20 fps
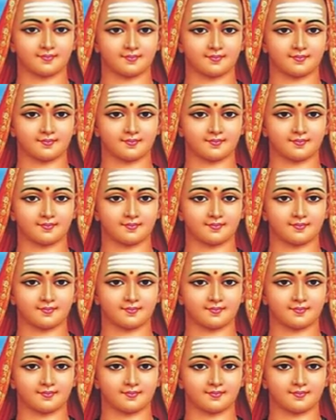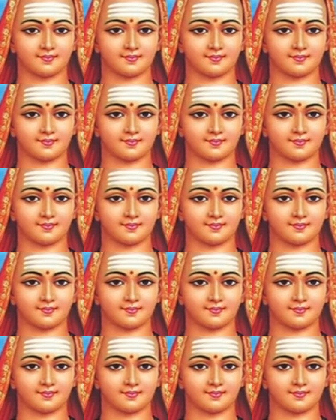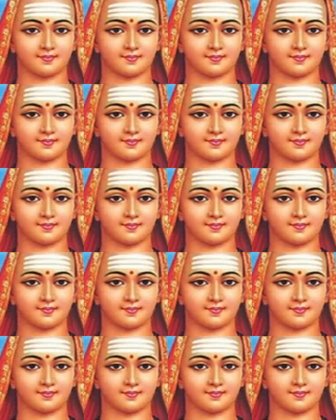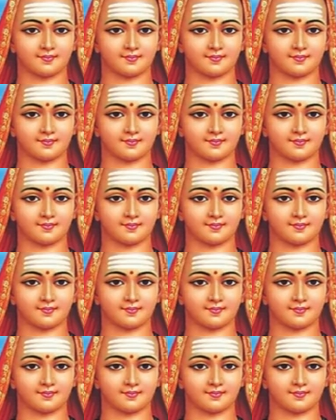This is a still picture; no speech is visible.